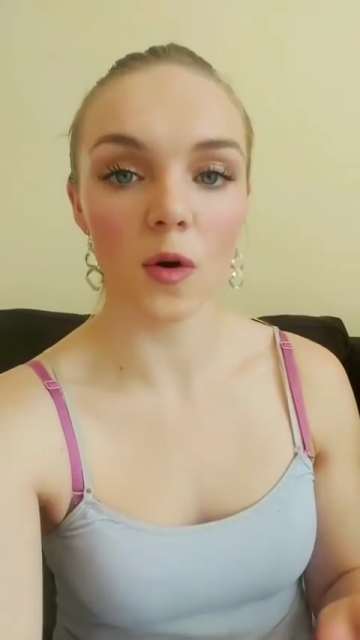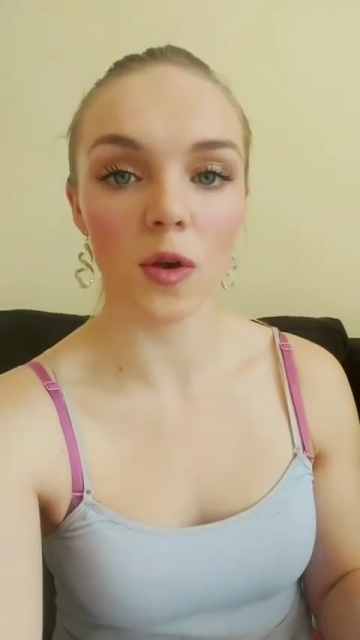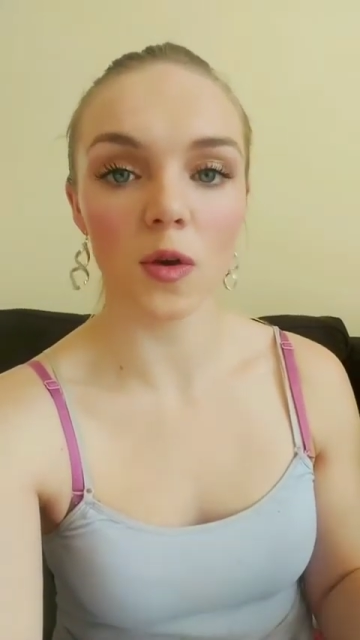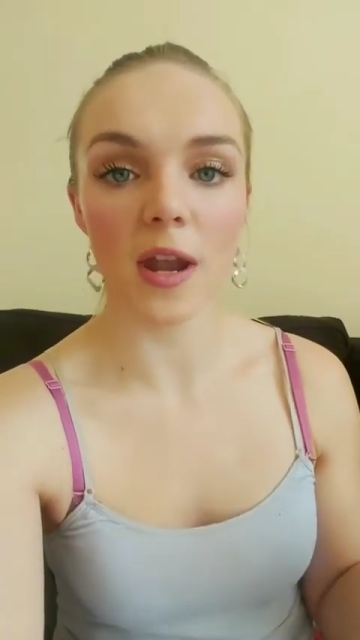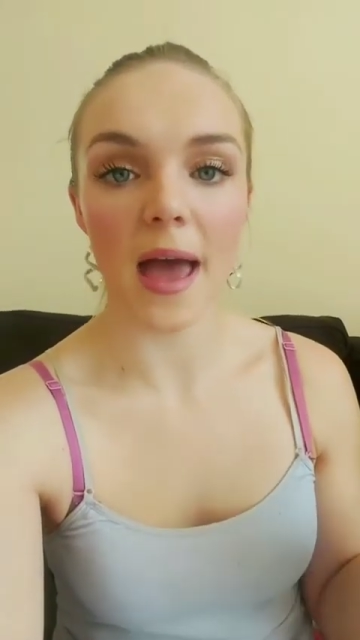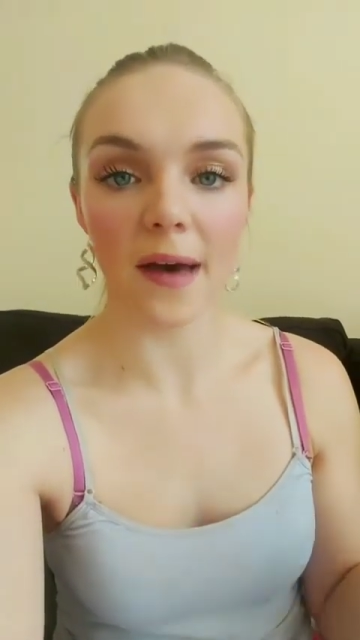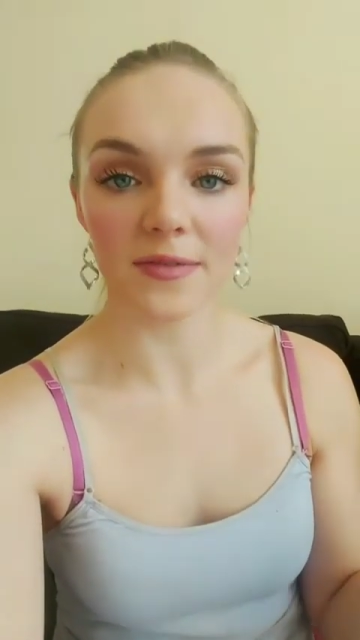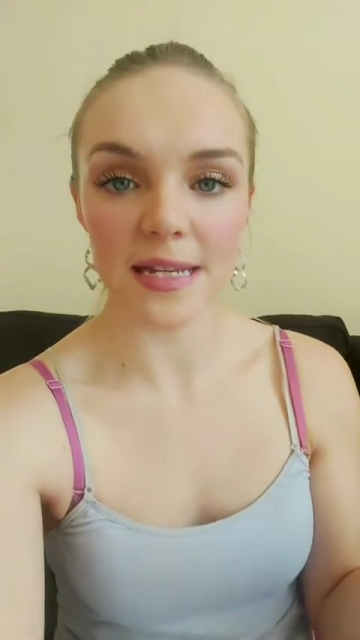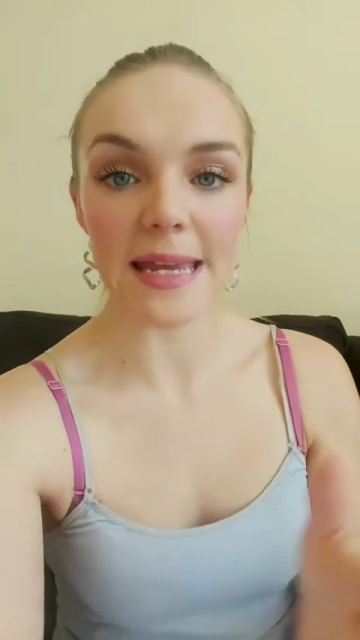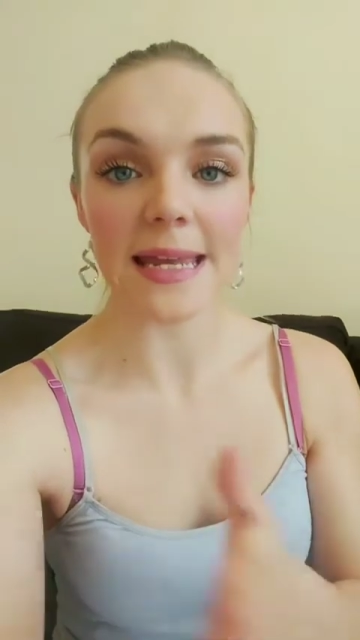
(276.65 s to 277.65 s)
you're going to
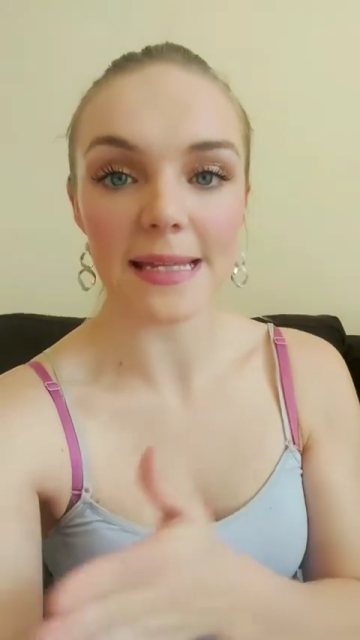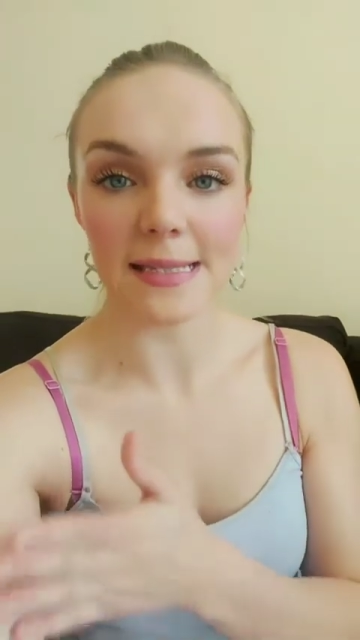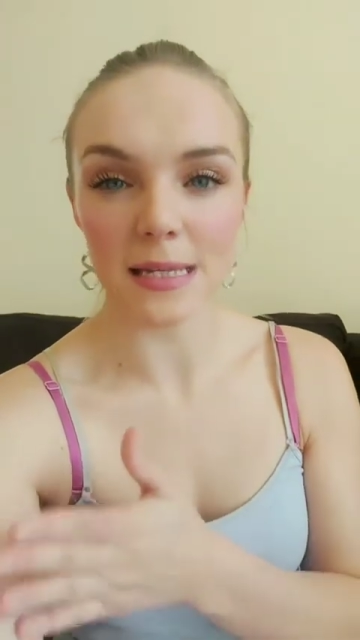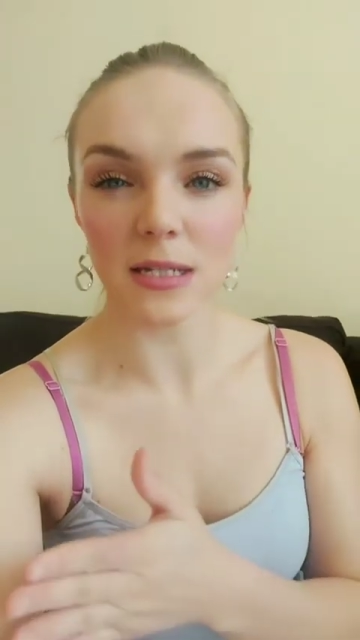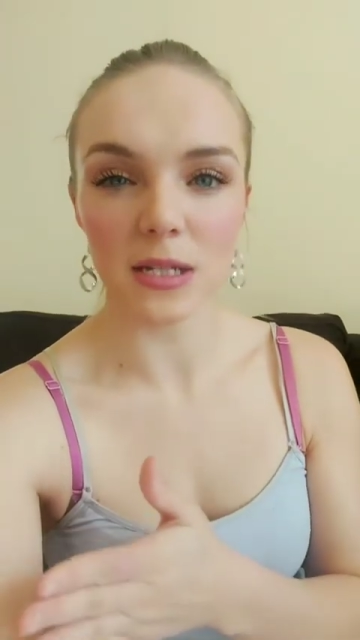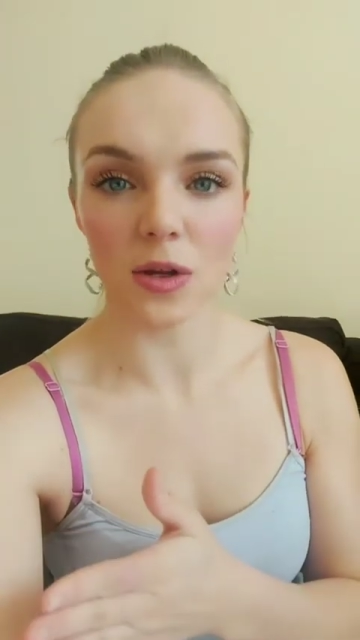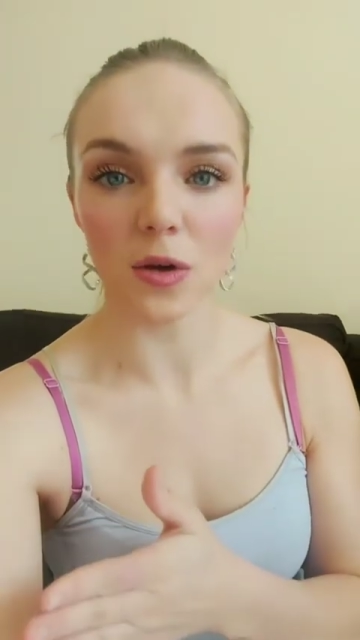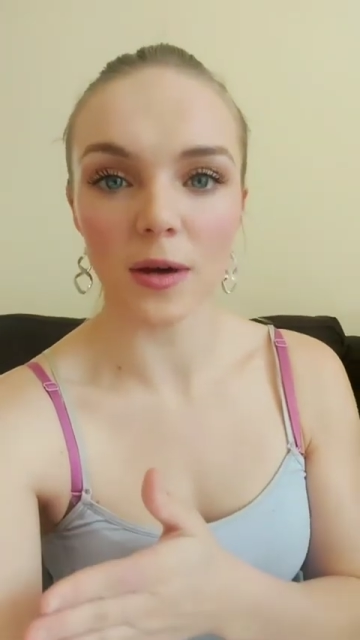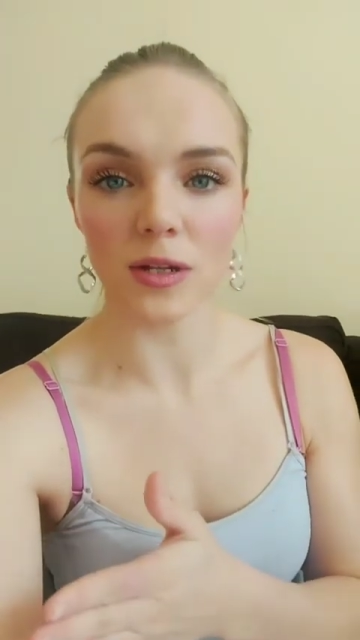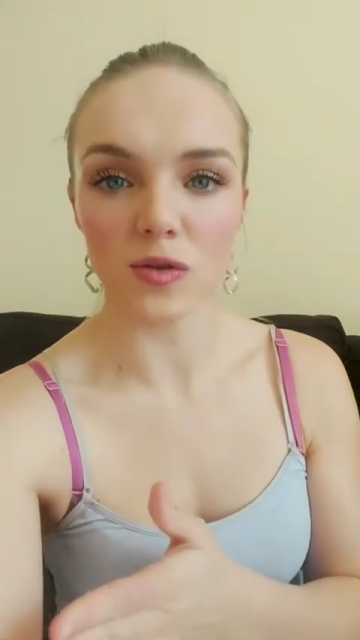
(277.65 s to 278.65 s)
have to ease into
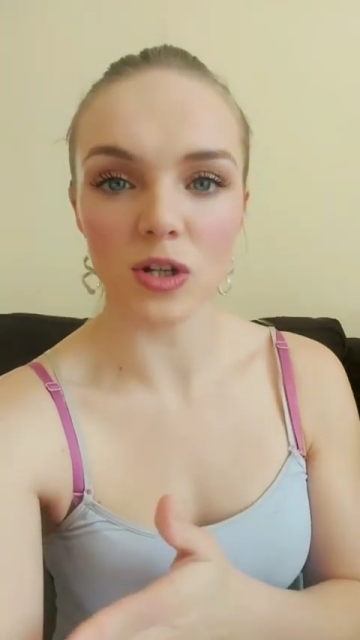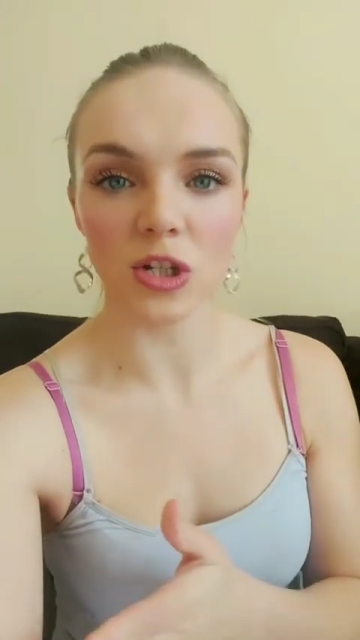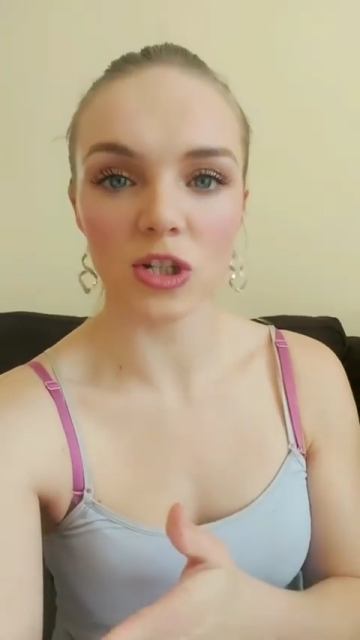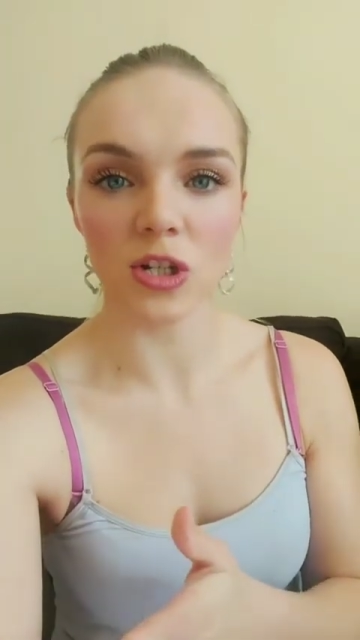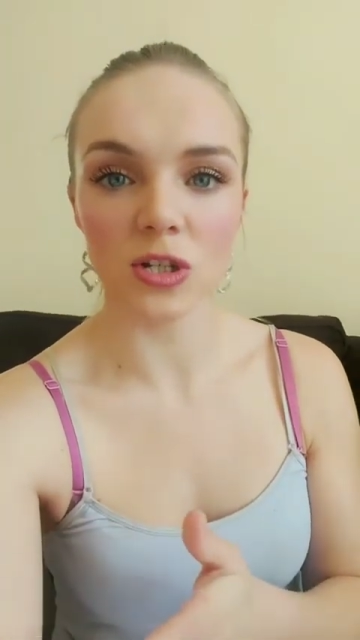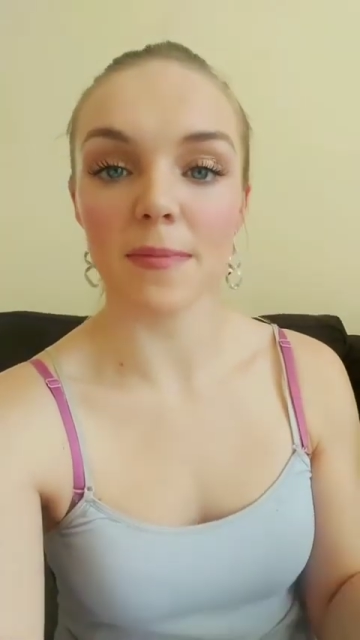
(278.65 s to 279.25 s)
your introduction,